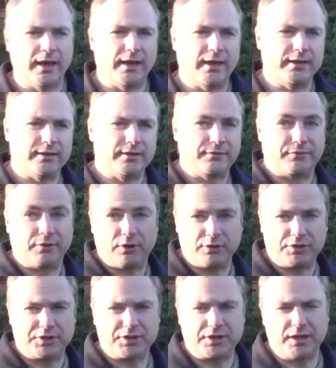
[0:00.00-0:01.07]
and
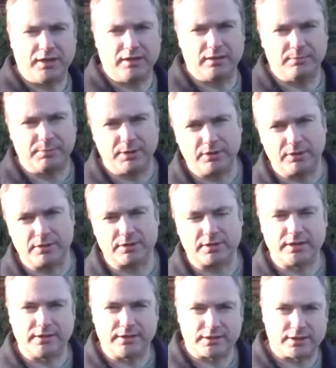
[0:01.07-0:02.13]
frogs eat the bugs
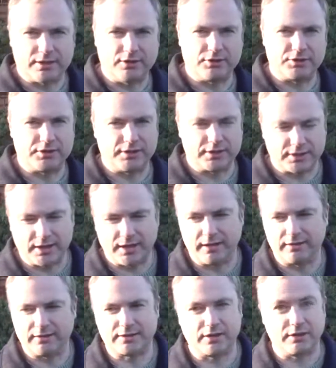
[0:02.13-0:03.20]
and eat the slugs and the
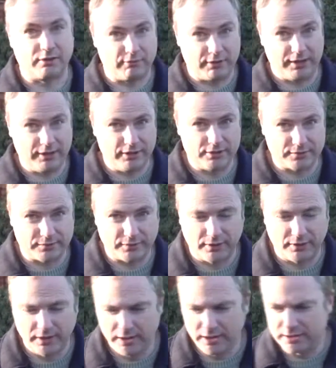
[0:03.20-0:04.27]
snails, so they're really useful
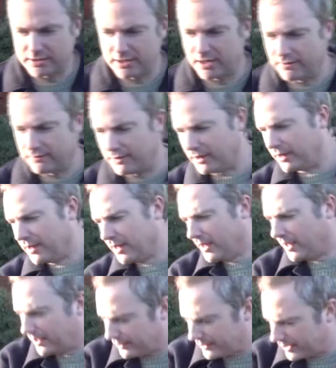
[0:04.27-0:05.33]
to have here.
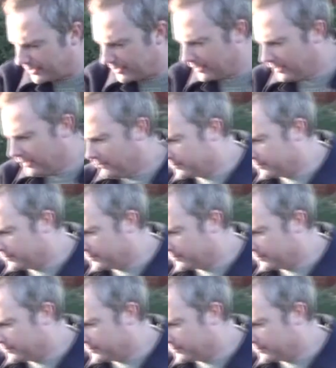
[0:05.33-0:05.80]
And then